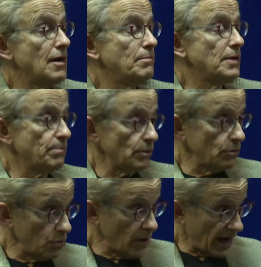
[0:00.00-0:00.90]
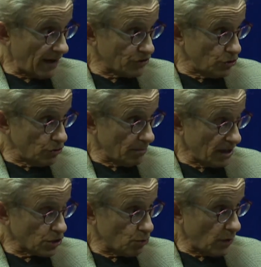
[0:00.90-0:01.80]
People who have too
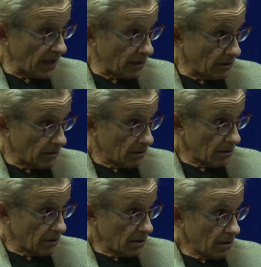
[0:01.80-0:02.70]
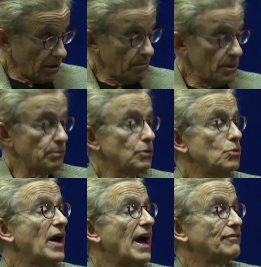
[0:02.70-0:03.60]
much weight, people
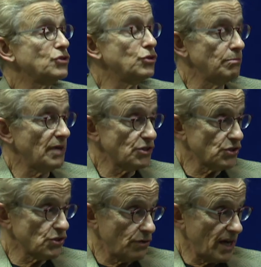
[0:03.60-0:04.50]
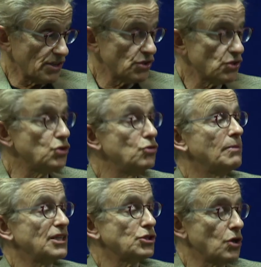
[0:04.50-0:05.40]
who have too much stress, too
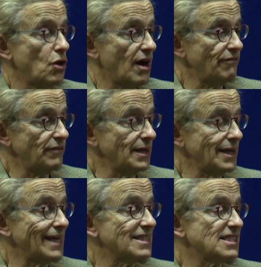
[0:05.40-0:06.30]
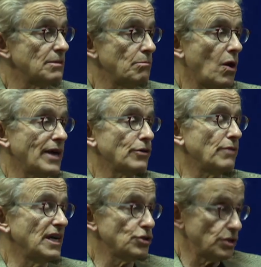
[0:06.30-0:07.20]
much coffee. Again, it's the
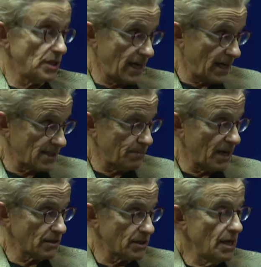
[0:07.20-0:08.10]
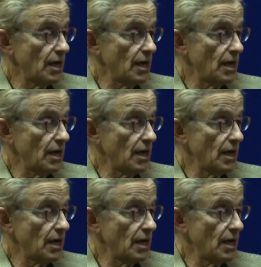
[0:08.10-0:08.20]
moderation aspect.